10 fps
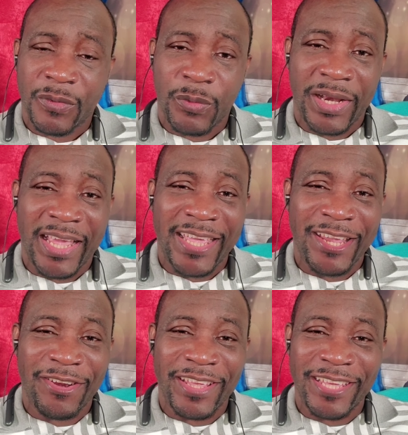when I
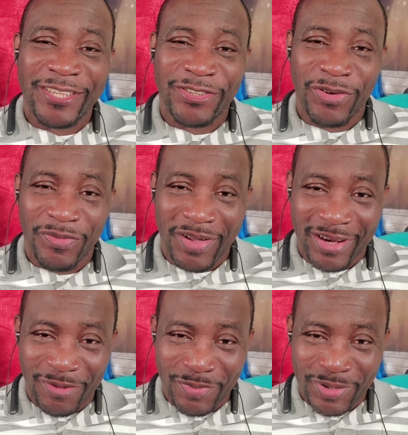hear the issue of
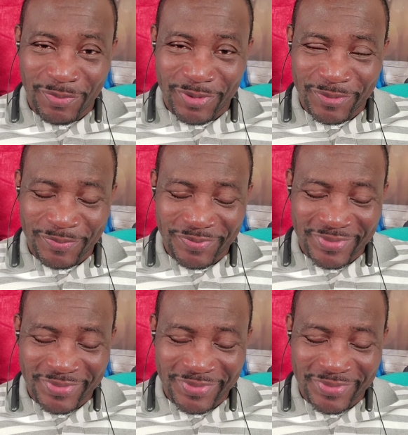other people,